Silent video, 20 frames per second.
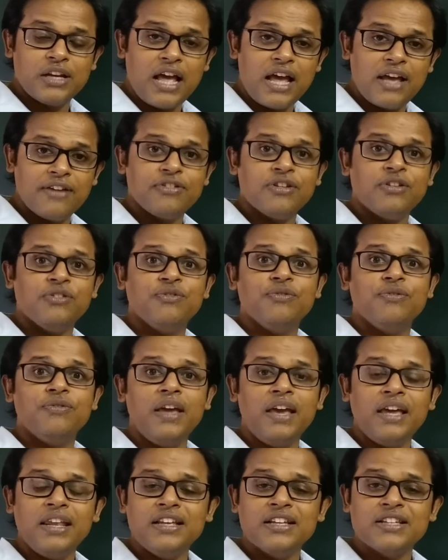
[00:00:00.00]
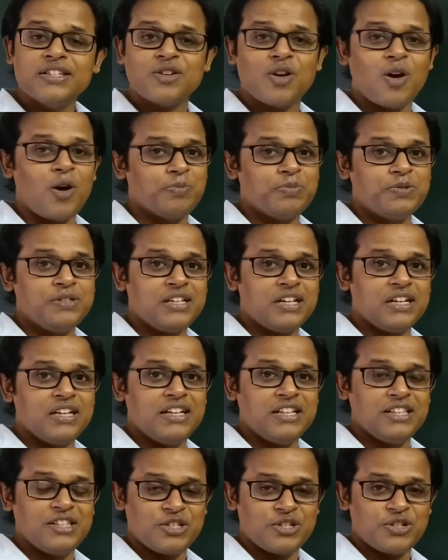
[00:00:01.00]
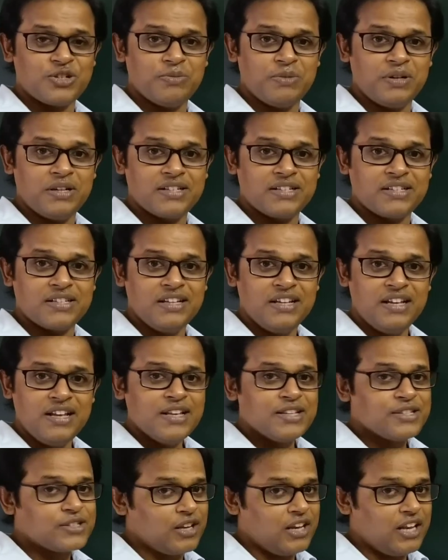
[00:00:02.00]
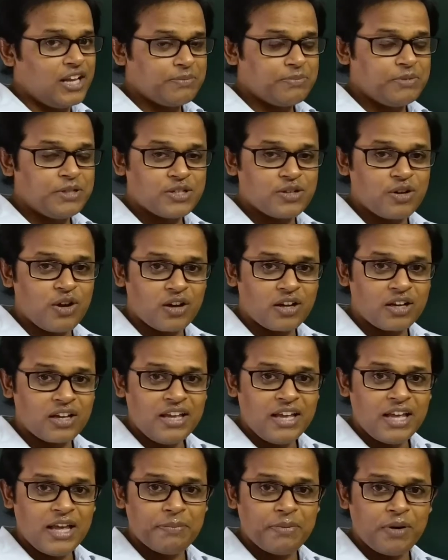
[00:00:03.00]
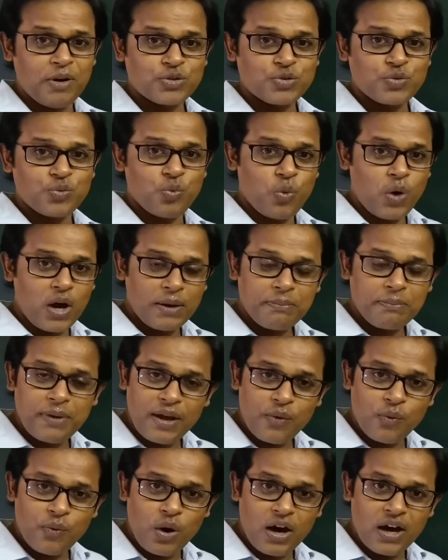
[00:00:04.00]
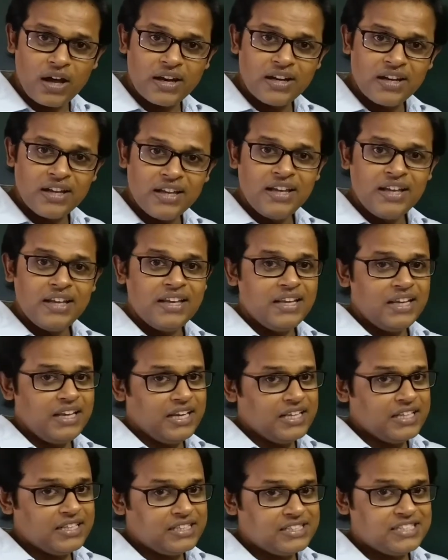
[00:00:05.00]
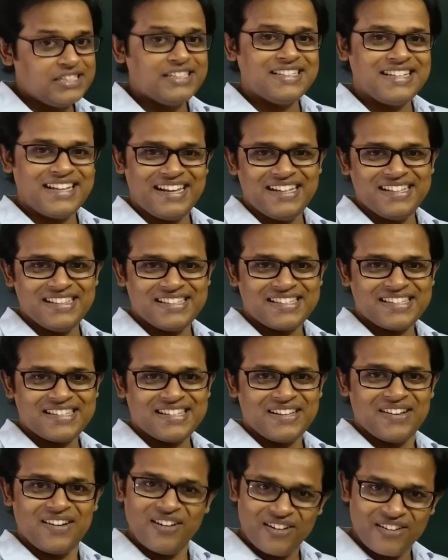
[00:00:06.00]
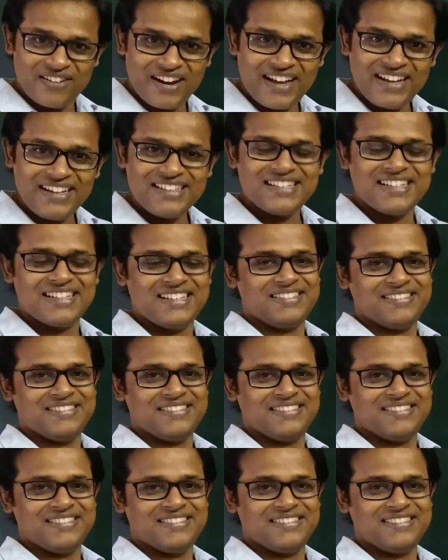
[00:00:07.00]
life in various optical instruments. So let me talk about one by one in details. All right?